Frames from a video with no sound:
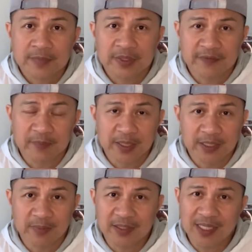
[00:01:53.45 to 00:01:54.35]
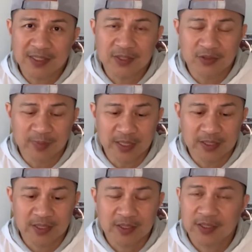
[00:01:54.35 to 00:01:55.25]
money, but not too
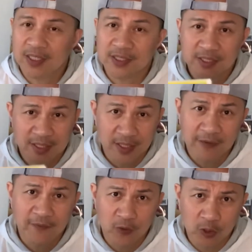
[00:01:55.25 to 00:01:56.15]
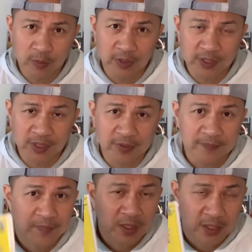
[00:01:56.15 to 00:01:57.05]
much. It's still affordable, so
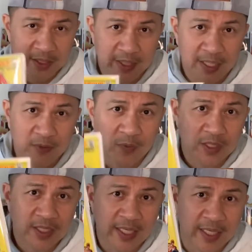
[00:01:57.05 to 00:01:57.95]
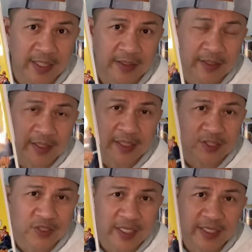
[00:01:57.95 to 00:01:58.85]
get it when you can, and
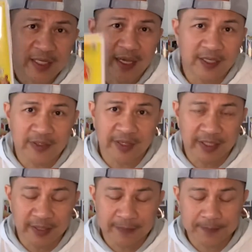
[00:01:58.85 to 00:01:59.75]
try to get a high grade.